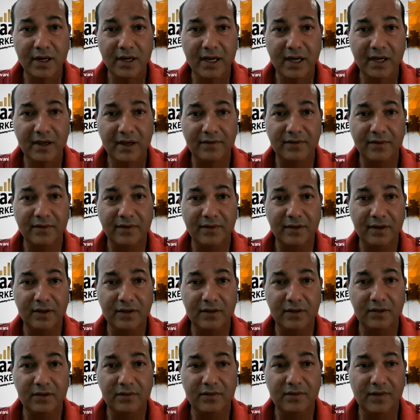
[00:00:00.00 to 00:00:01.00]
have
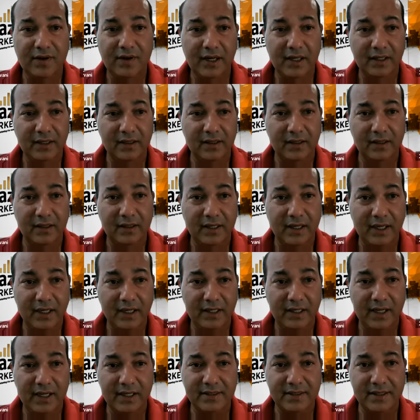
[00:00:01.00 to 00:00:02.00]
your final
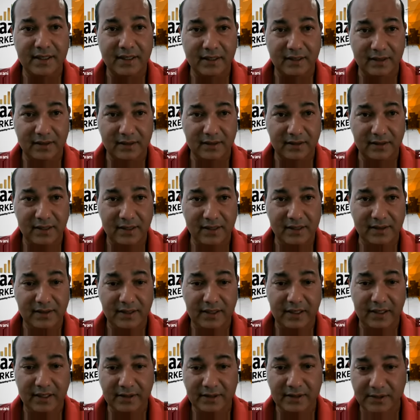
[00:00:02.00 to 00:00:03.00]
indexing
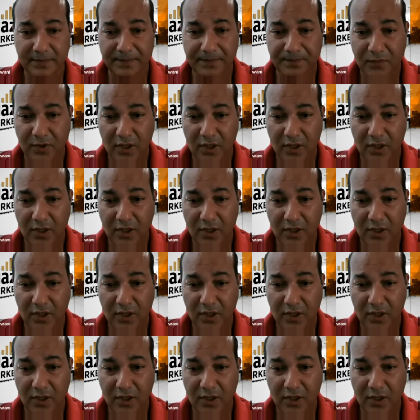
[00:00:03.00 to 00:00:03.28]
listings,